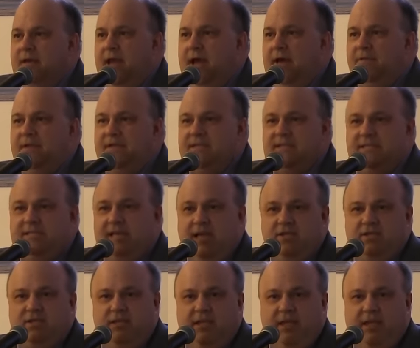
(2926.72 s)
Now, this is
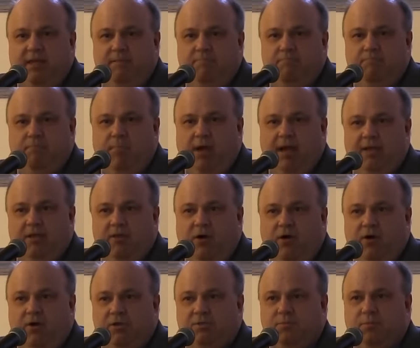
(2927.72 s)
actually my
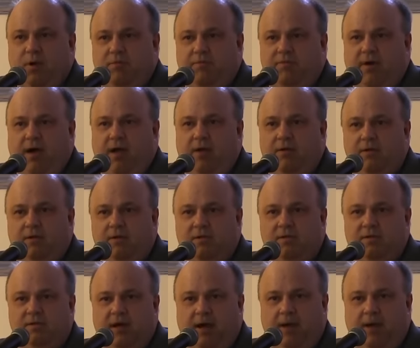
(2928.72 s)
daughter's profile.